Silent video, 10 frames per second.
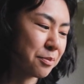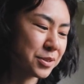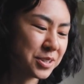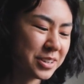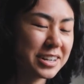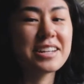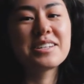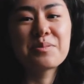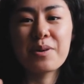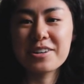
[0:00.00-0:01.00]
opportunity
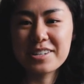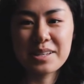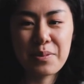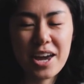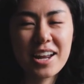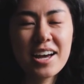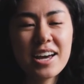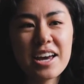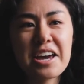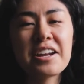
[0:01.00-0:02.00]
to participate
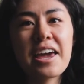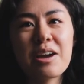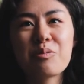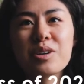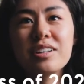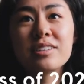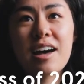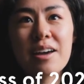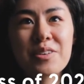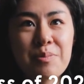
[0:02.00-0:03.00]
in a real
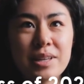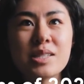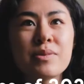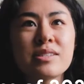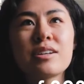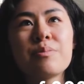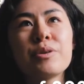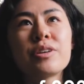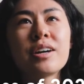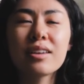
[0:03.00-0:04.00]
live commencement
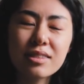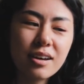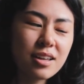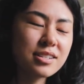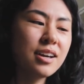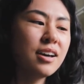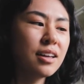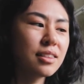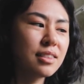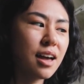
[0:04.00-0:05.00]
ceremony, I thought
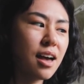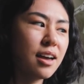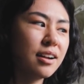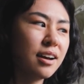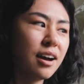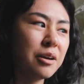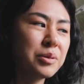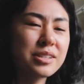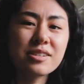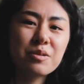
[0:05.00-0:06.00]
that I
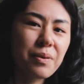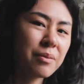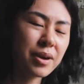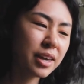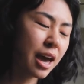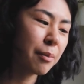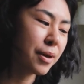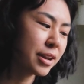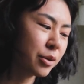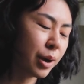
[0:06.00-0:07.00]
would still paint my cap
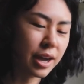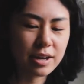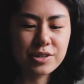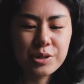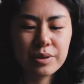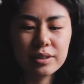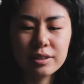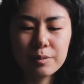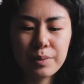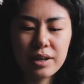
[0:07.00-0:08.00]
anyway and do a
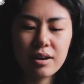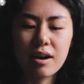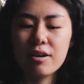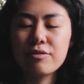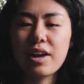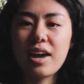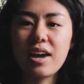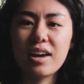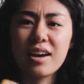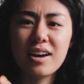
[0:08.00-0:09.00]
little bit of
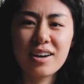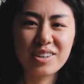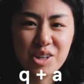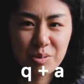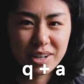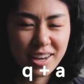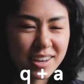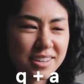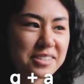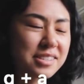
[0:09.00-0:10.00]
a
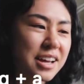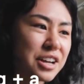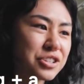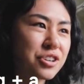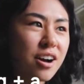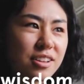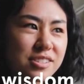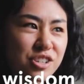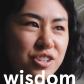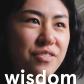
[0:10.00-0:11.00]
Q&A slash
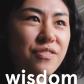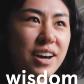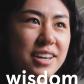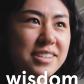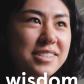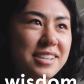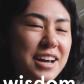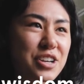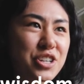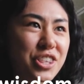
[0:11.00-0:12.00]
college advice
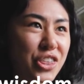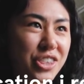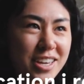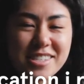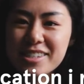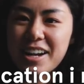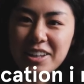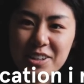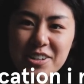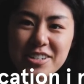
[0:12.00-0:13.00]
slash the things that I
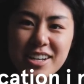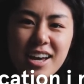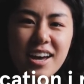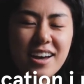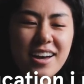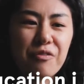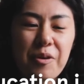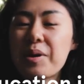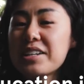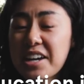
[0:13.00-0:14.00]
learned
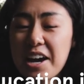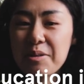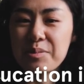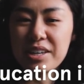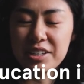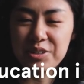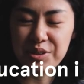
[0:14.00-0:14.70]
from my time in